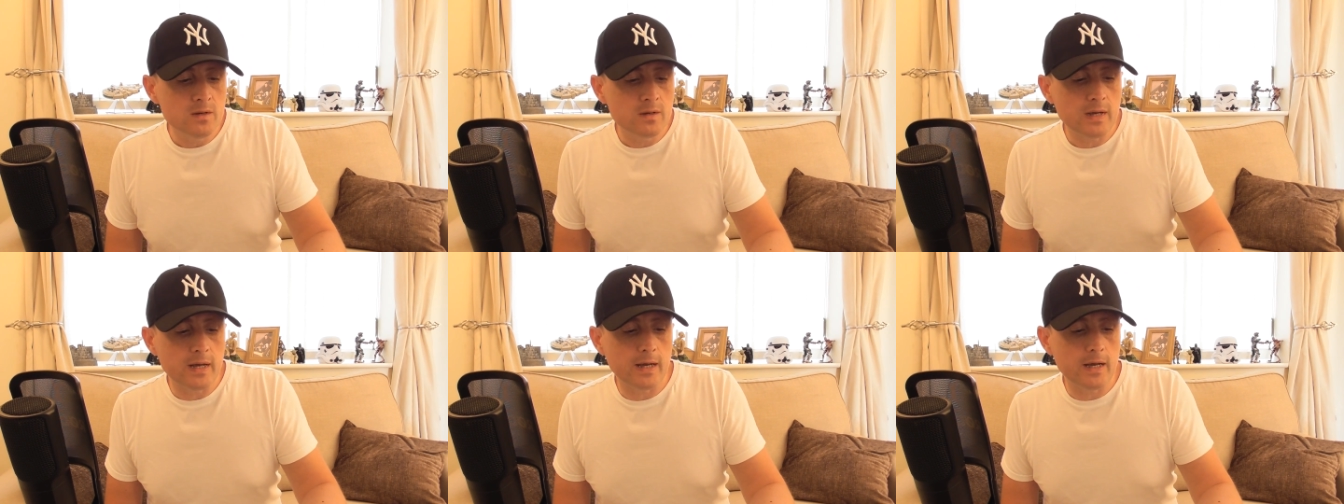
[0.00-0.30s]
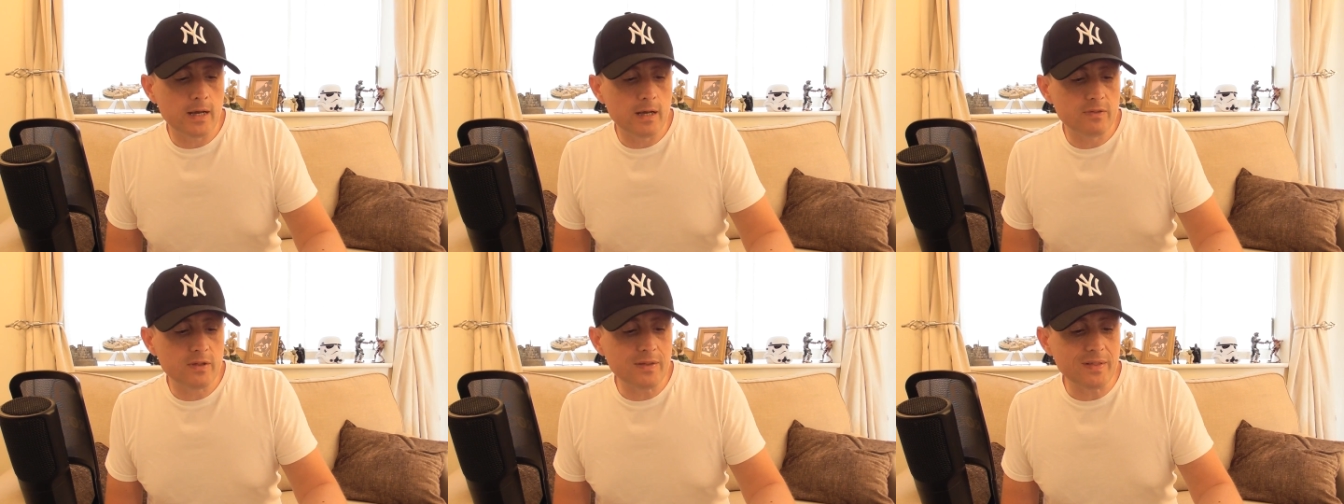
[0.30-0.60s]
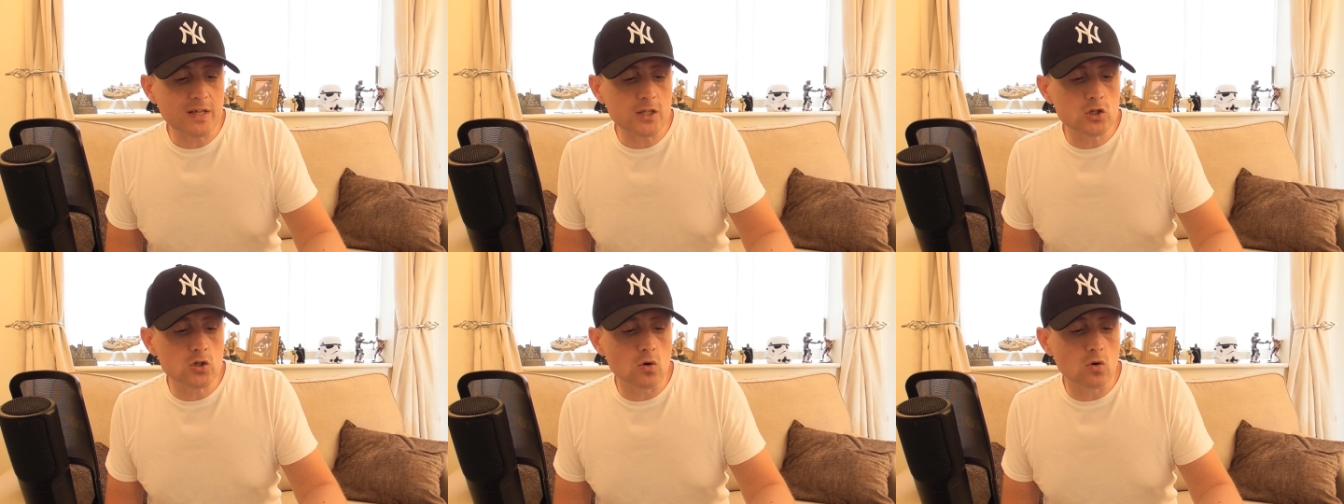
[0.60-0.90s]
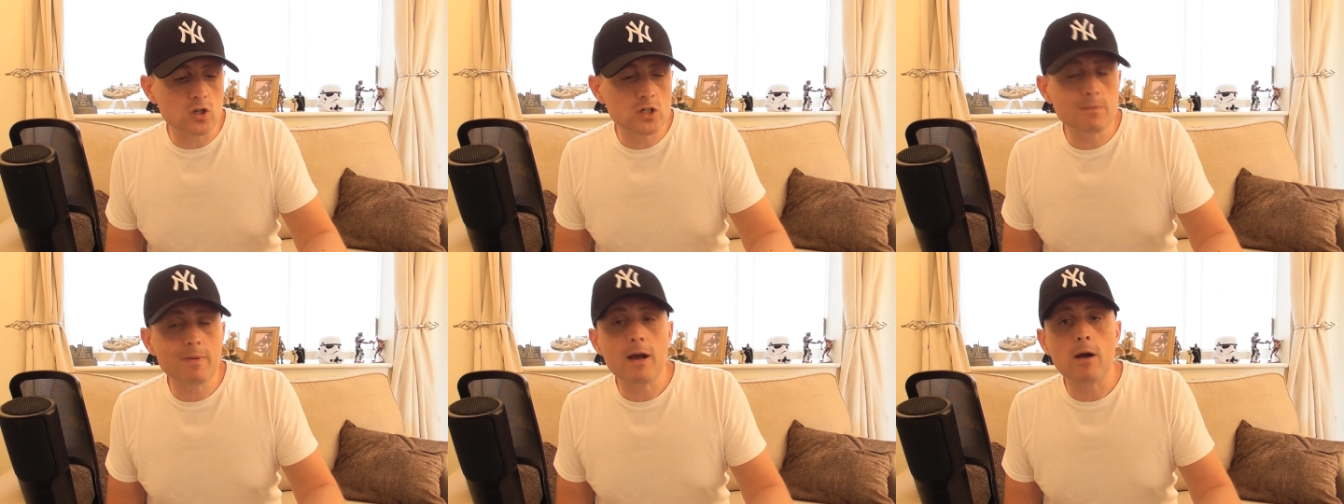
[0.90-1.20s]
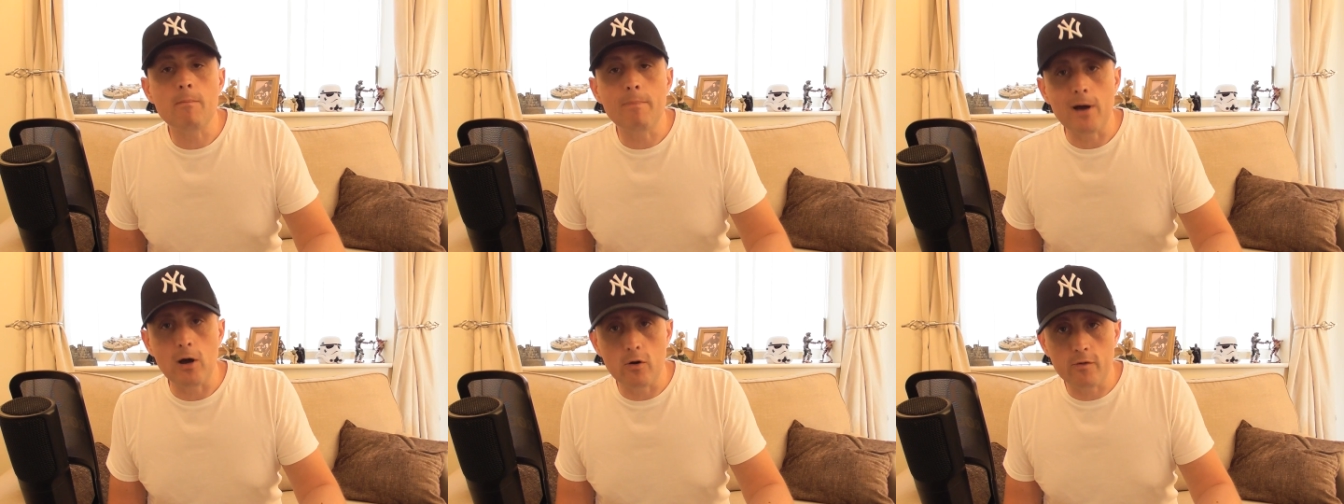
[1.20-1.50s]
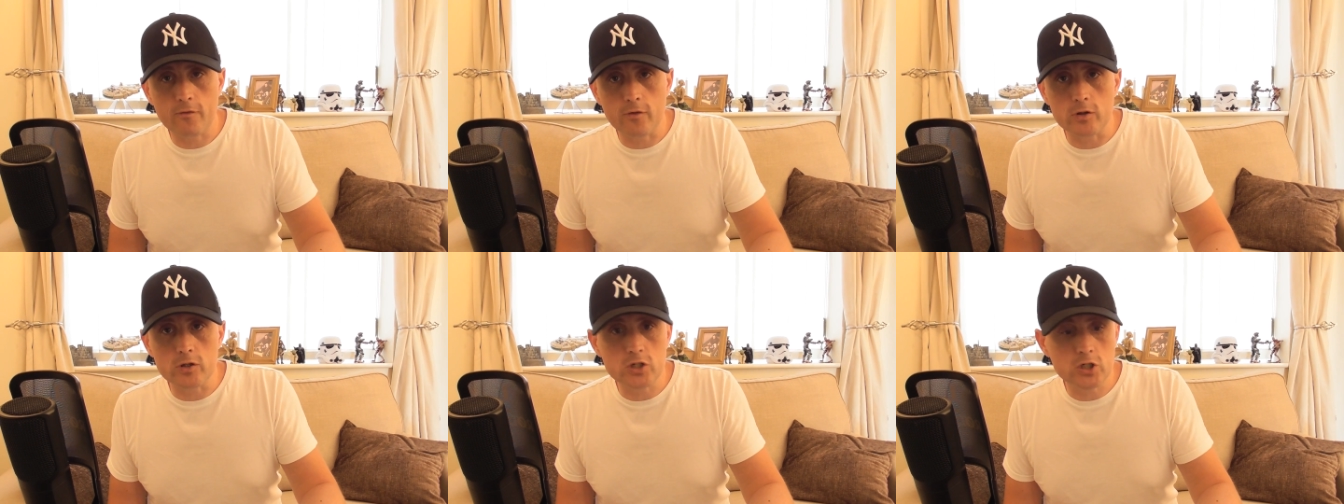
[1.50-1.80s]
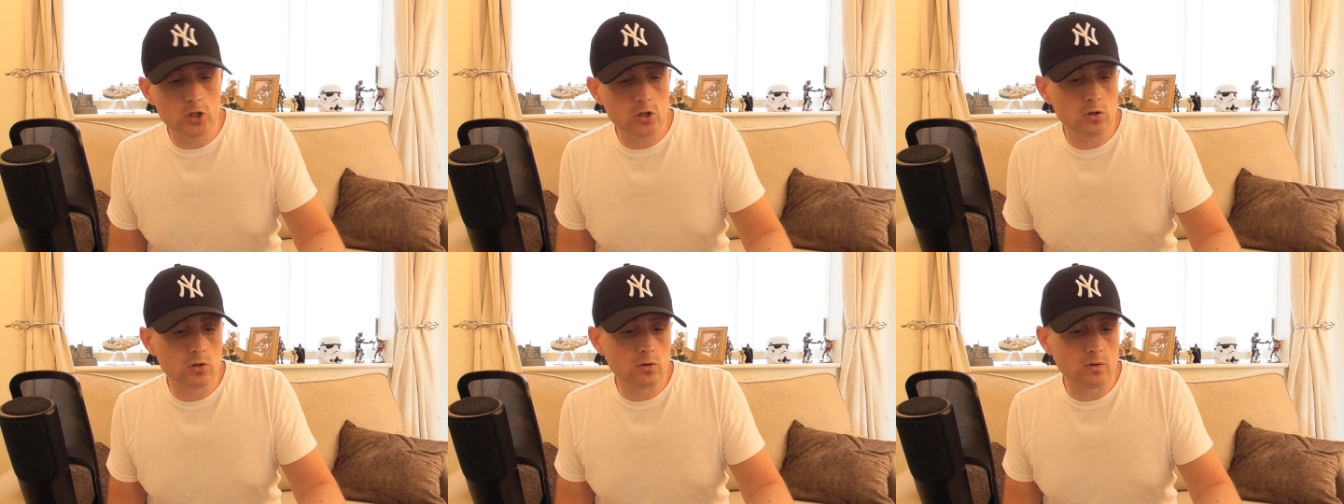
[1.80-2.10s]
They then talked about Battlefront
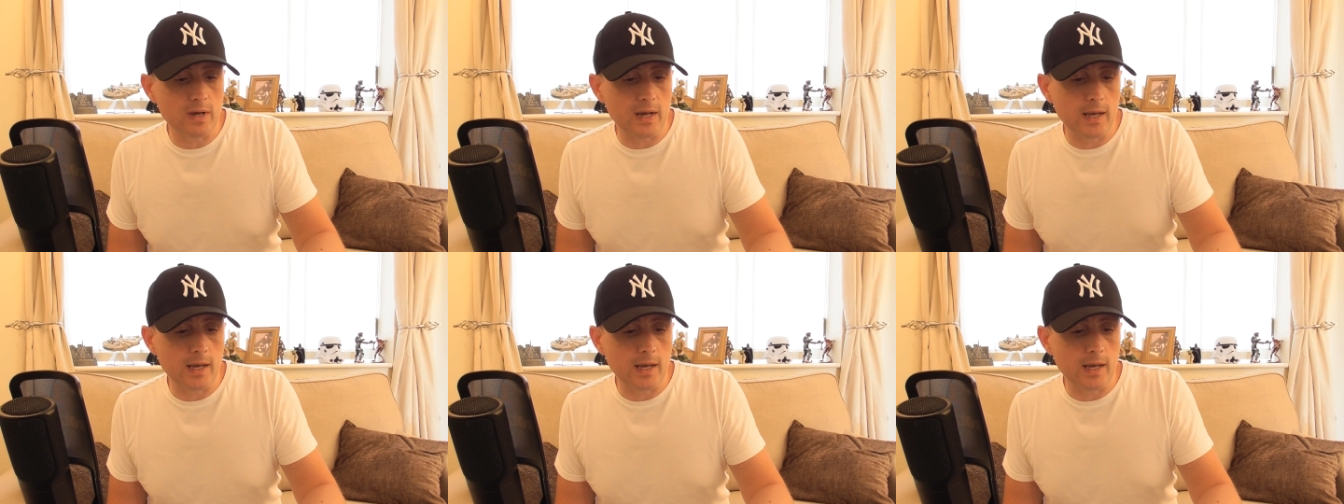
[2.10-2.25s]
2